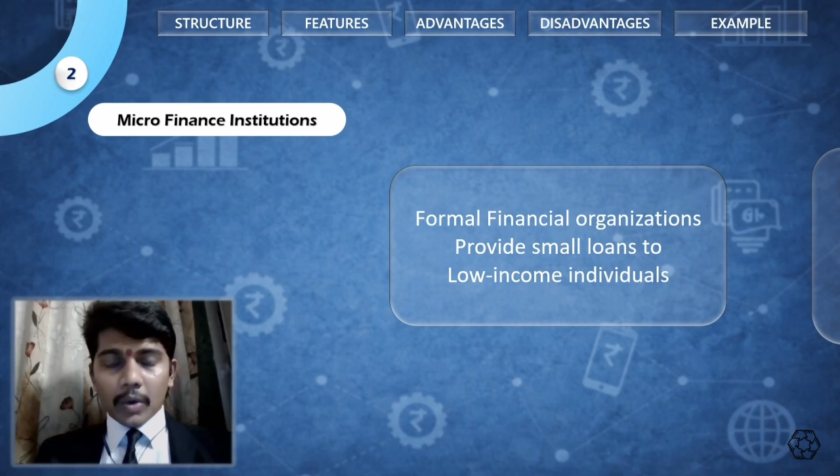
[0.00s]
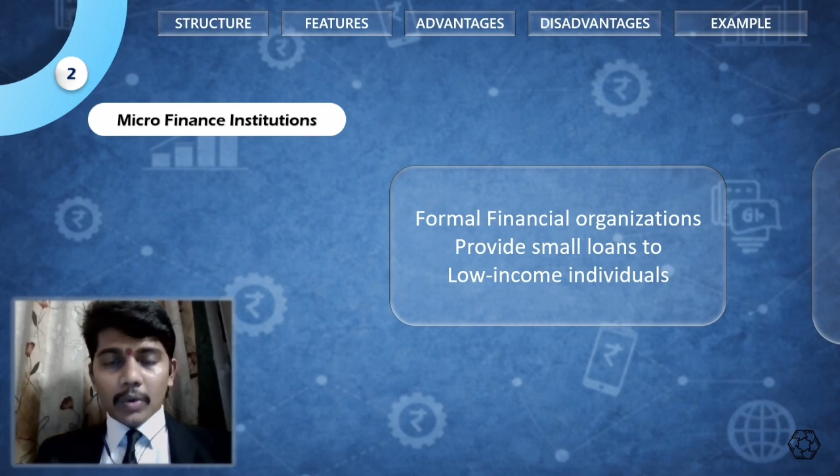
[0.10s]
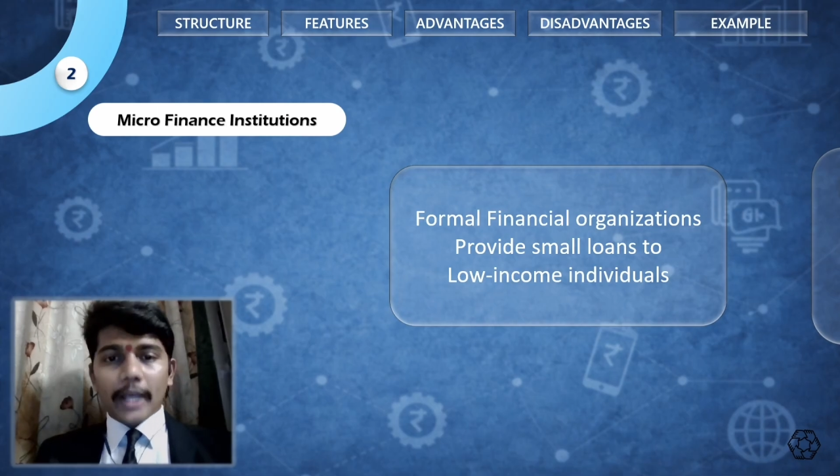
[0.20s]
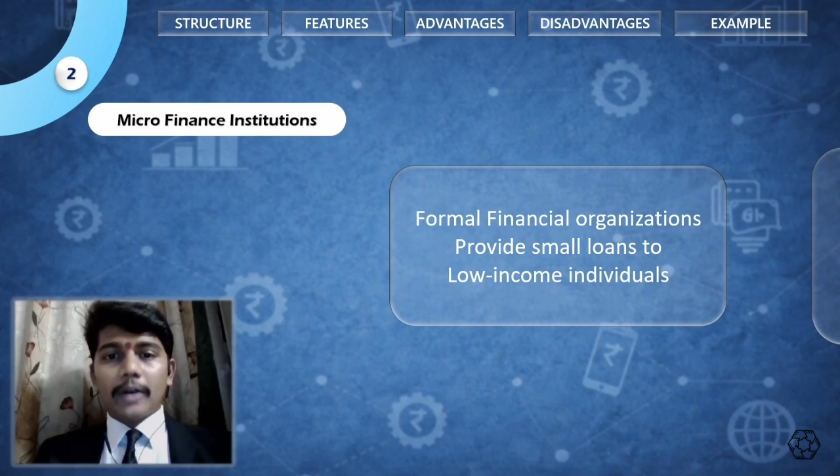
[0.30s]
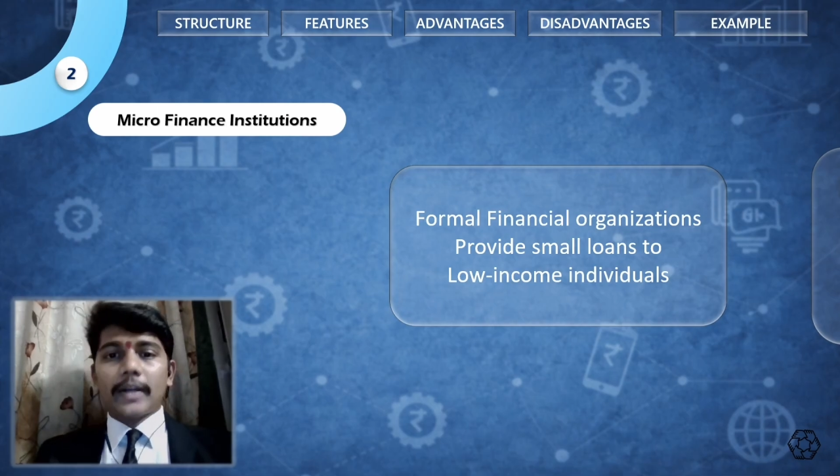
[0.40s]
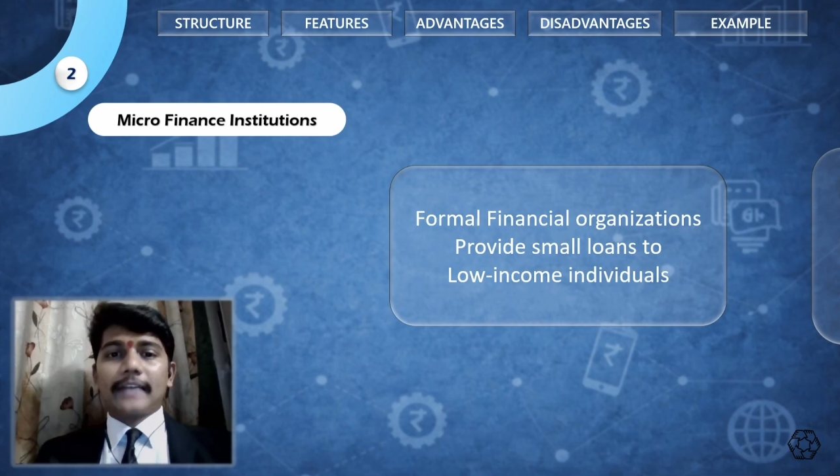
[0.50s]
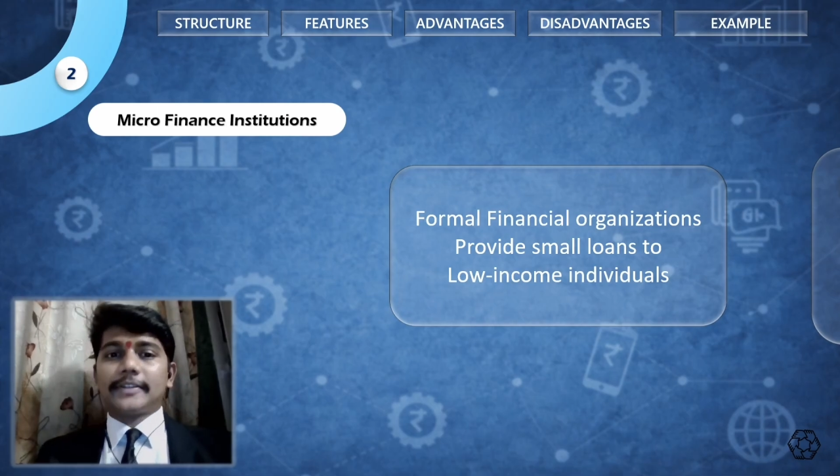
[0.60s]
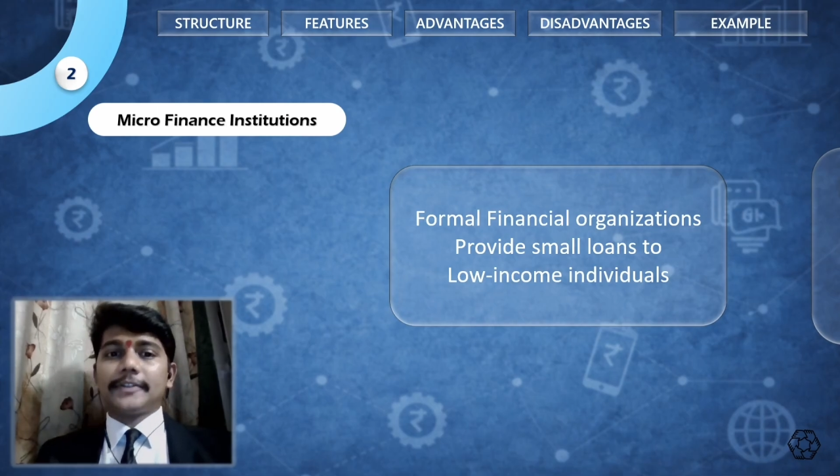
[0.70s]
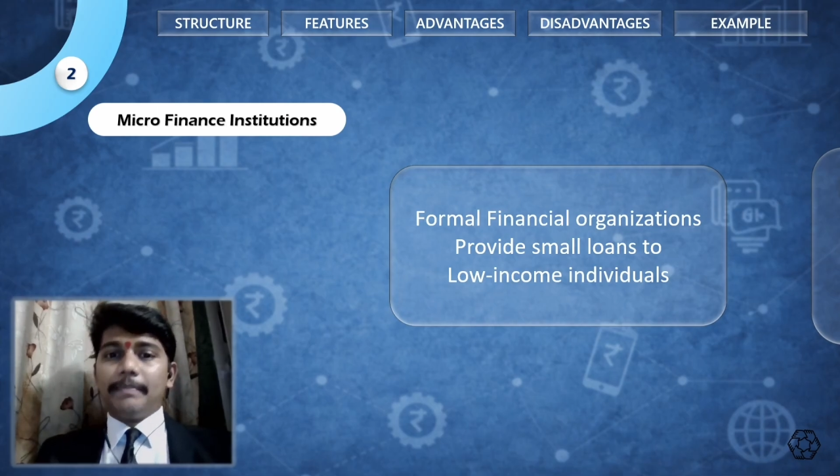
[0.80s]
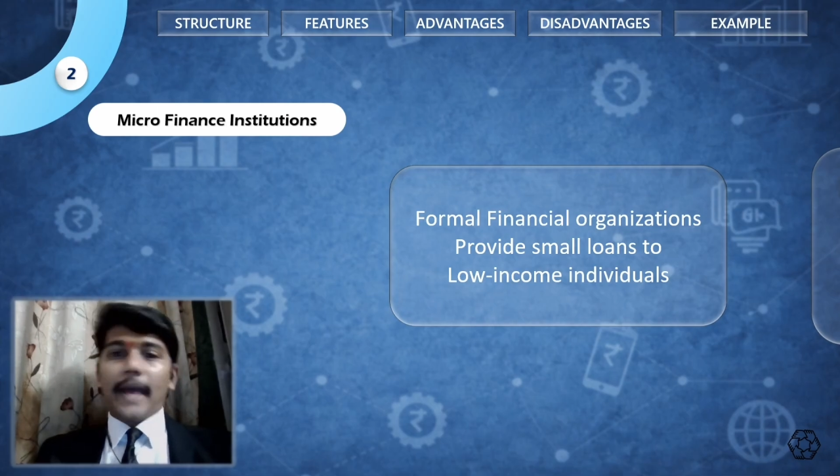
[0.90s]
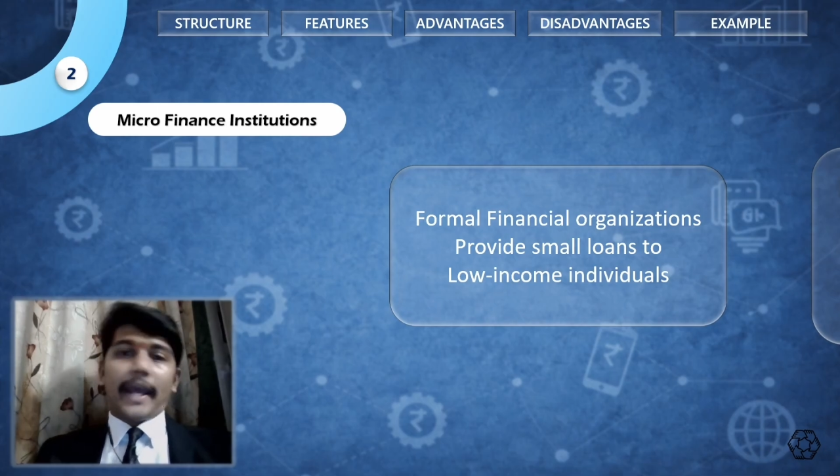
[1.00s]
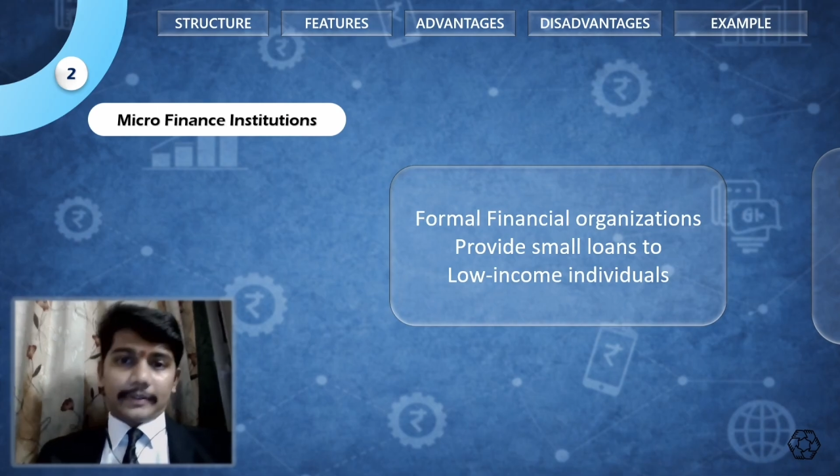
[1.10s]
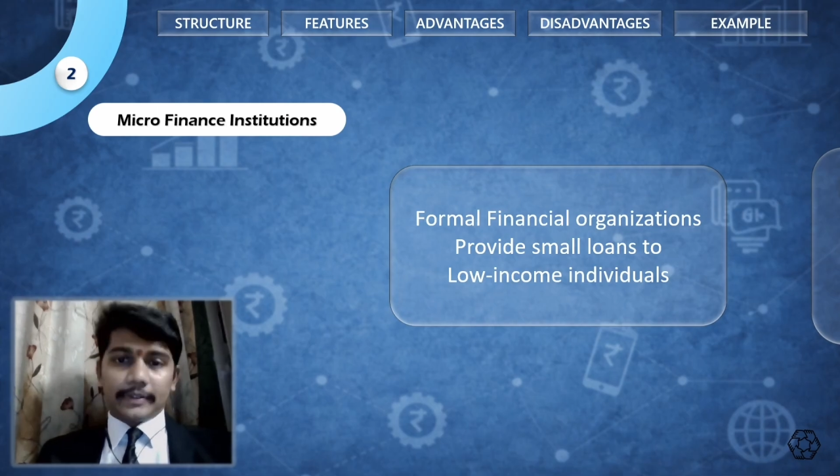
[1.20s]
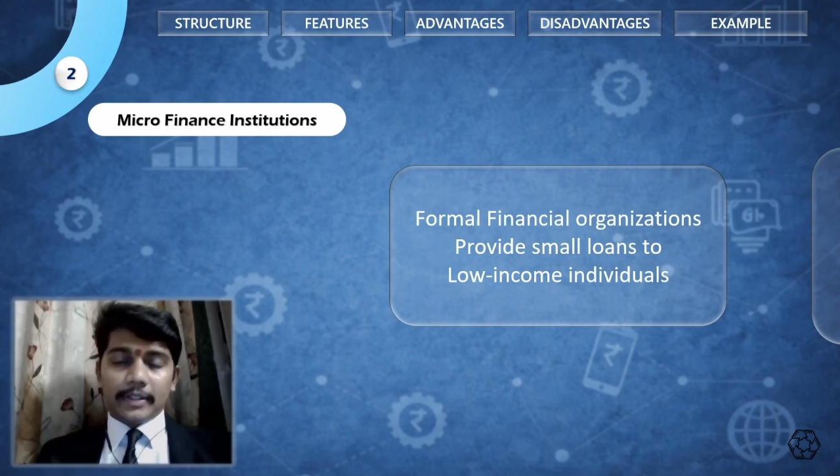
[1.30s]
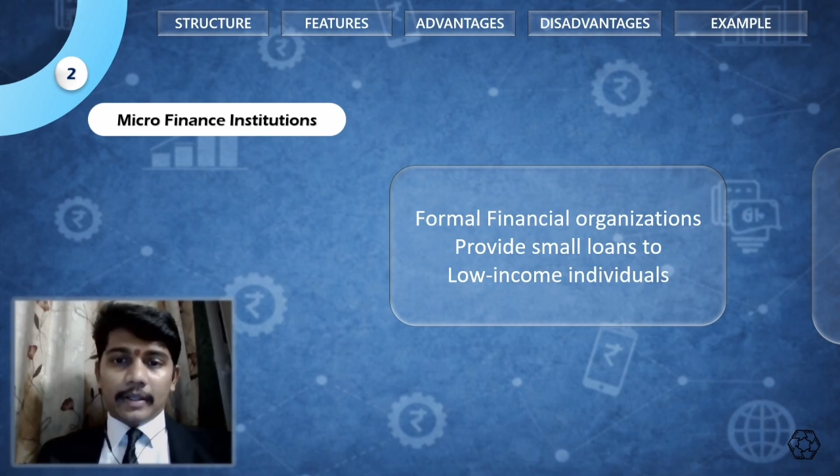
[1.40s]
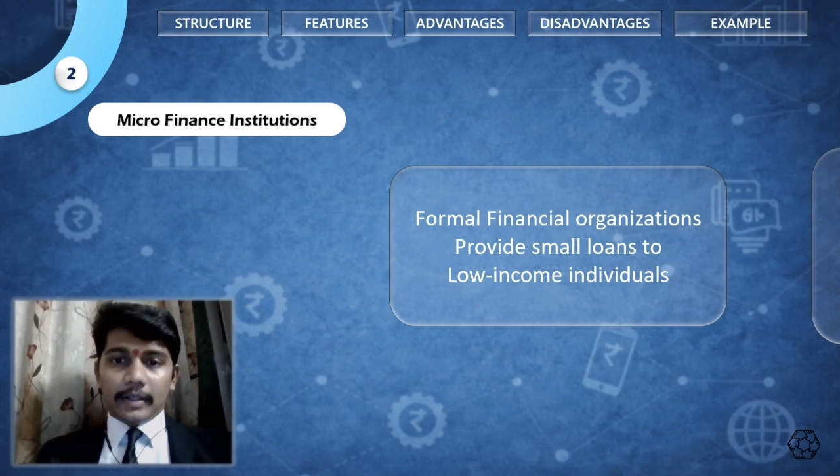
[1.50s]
who cannot access banks.